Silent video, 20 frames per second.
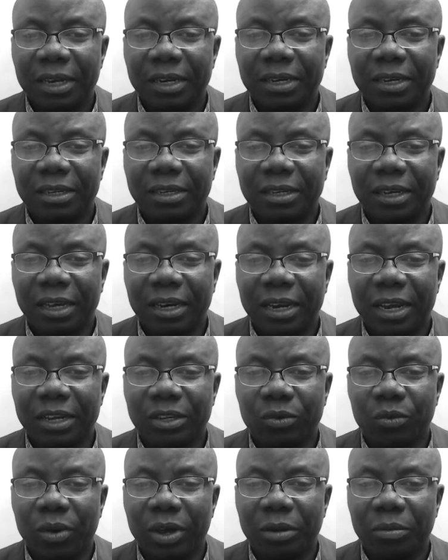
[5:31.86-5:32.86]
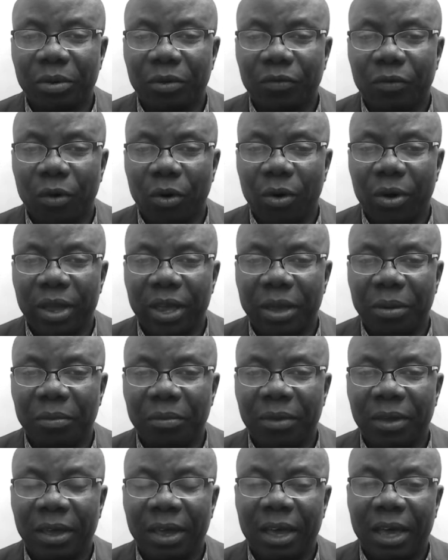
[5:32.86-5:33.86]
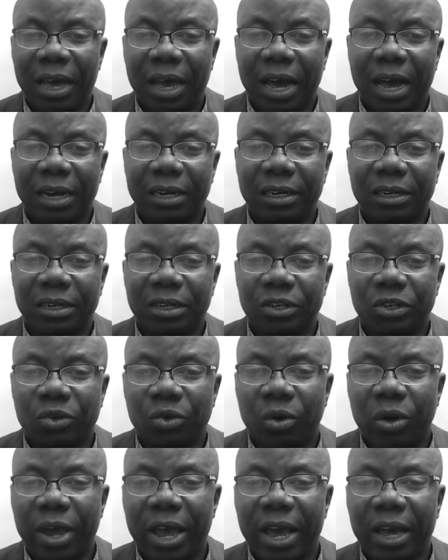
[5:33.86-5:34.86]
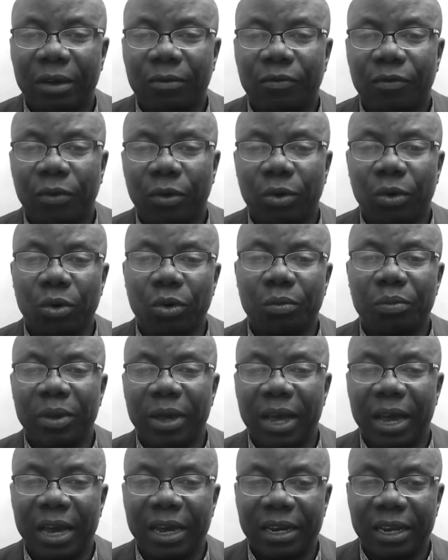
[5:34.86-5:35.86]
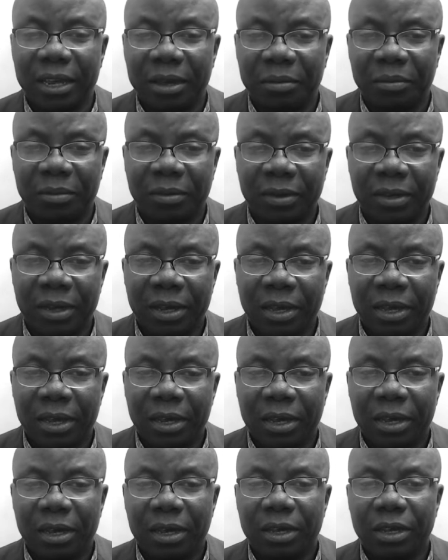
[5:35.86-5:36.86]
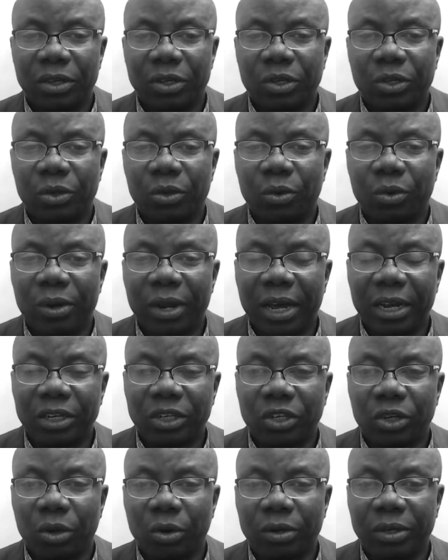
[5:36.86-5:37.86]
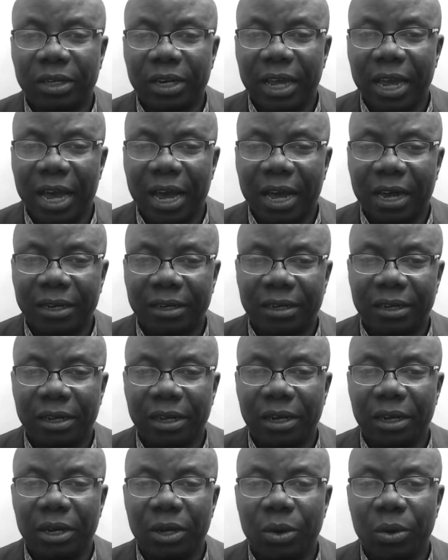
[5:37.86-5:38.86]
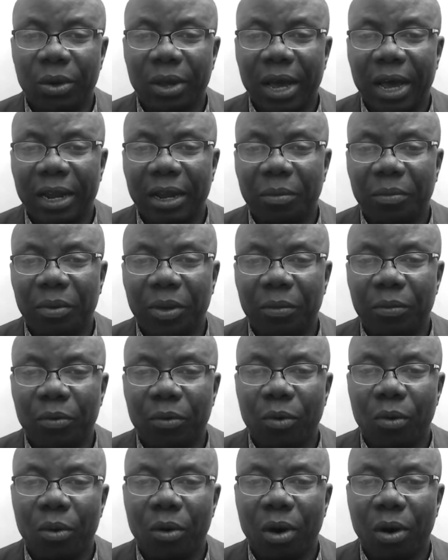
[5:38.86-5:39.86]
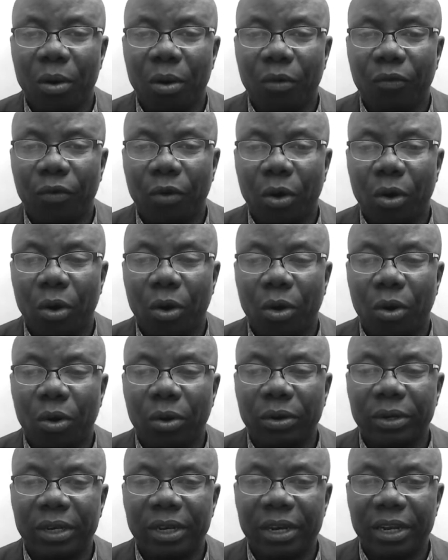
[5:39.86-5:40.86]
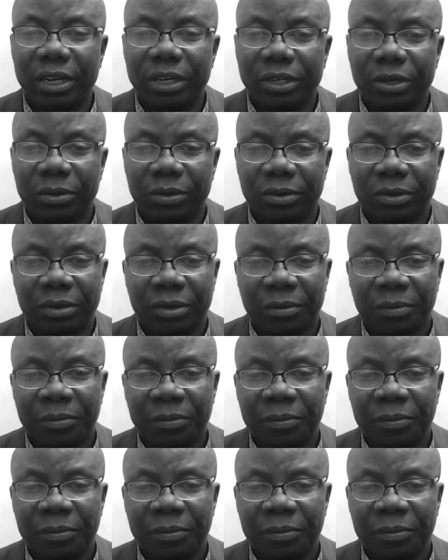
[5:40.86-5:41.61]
The sickness went before him, and the destroyer followed behind him. He stood and judged the earth. He looked at the people of all the nations,